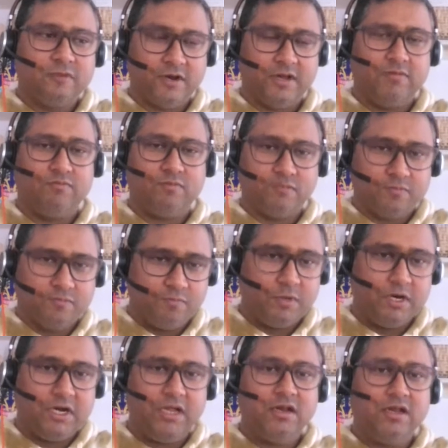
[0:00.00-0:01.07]
a
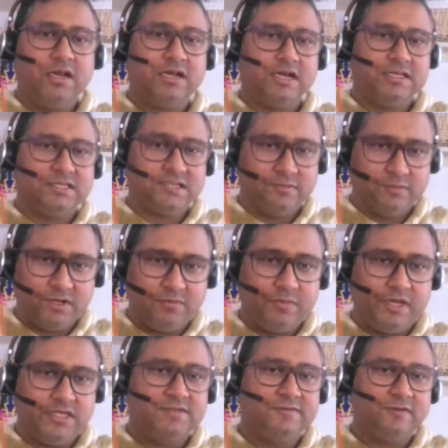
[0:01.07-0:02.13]
particular customer
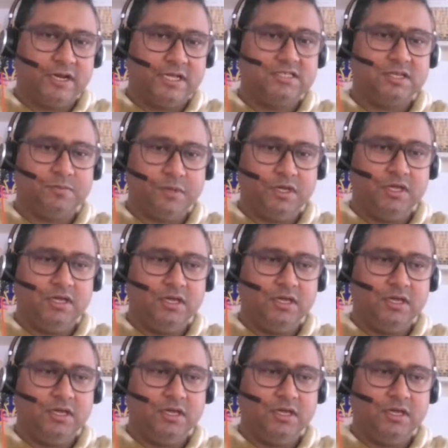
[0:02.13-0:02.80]
base for SAP,